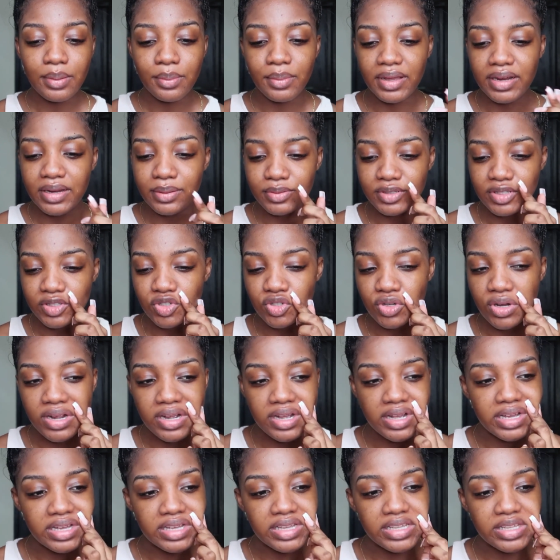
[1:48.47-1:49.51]
lips are
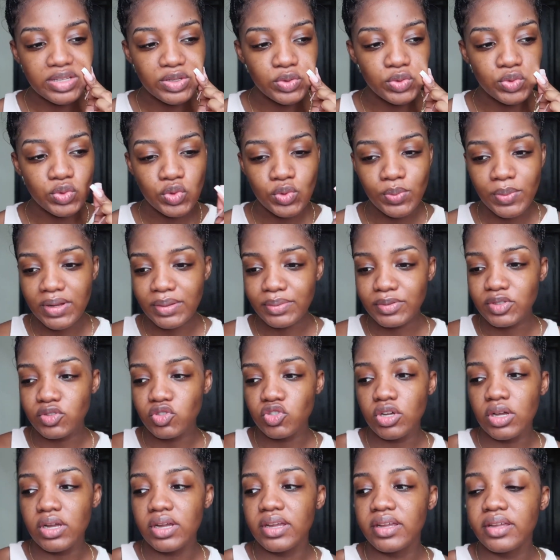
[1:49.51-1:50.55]
dry. Ooh, my lips are
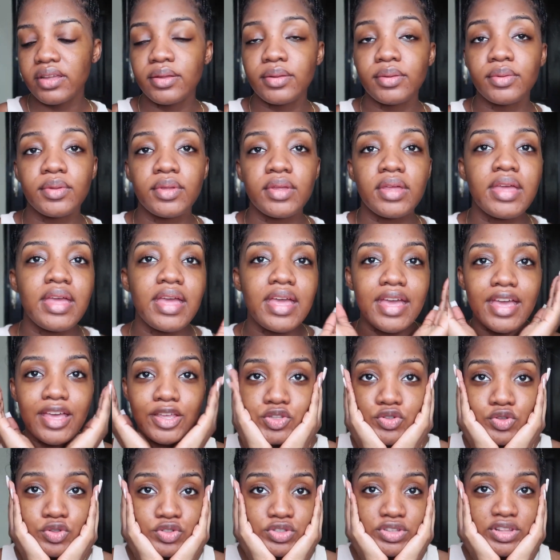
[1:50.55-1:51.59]
dry.
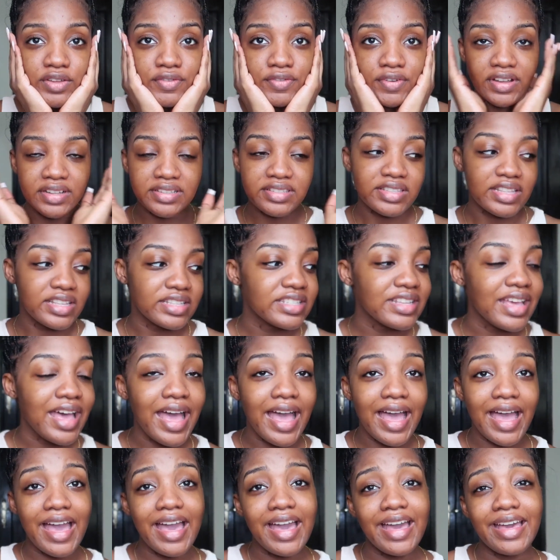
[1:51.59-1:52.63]
It's also the fact that
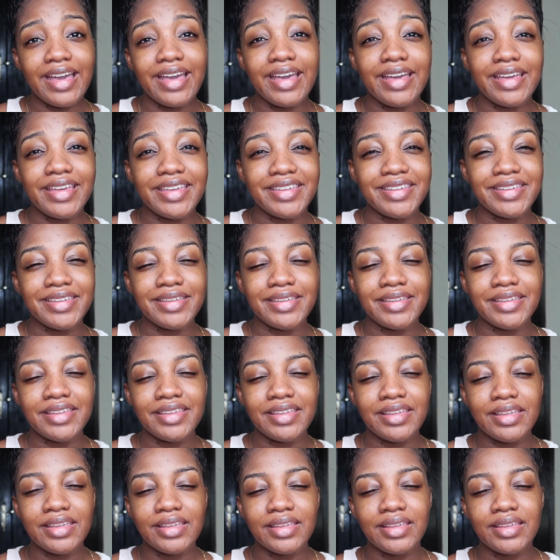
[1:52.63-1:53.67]
I
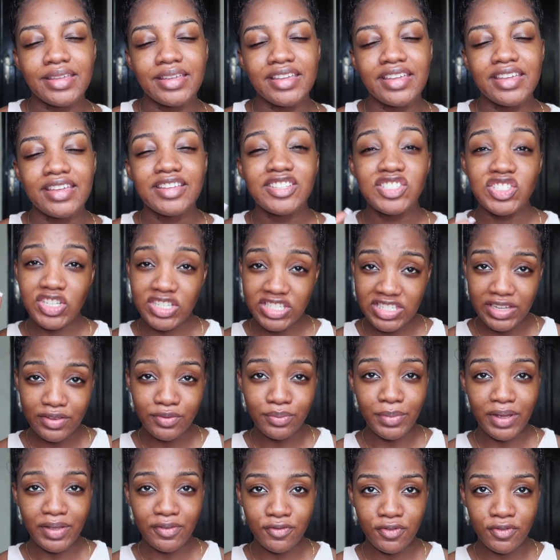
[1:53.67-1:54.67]
just shaved my